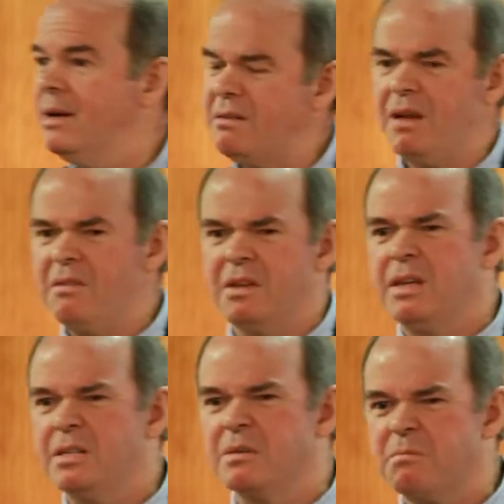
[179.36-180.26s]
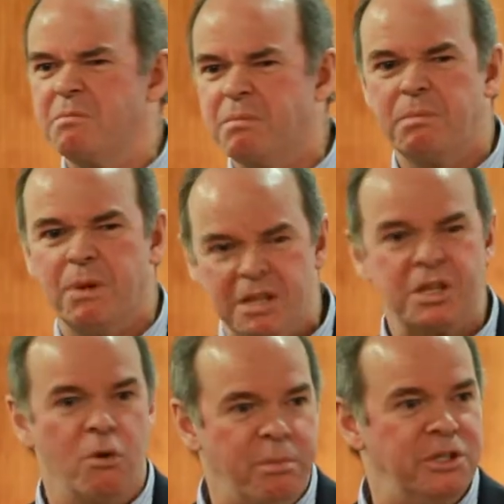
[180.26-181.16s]
I, th I think these are
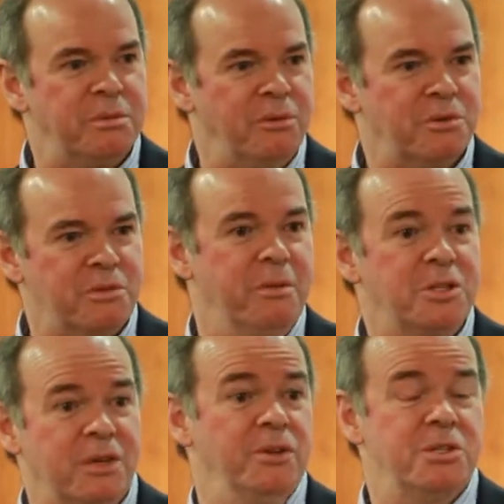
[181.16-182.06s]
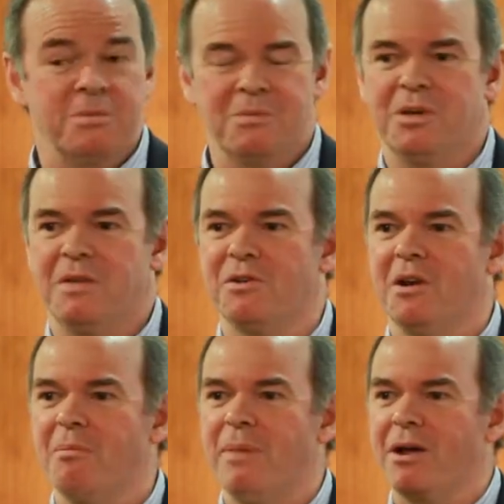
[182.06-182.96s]
political principles which most of us, whatever
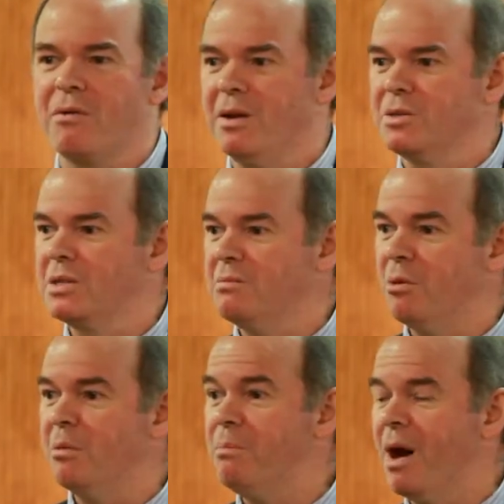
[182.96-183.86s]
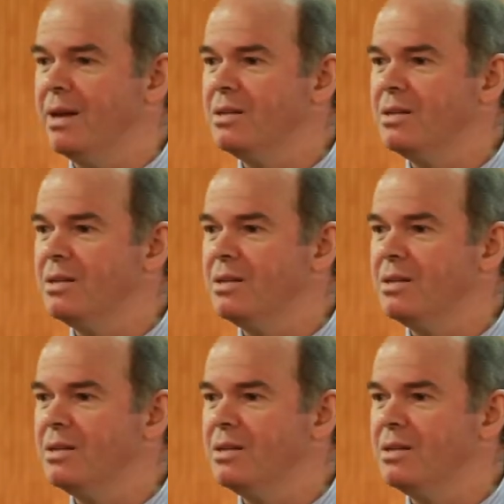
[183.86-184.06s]
our backgrounds, can probably buy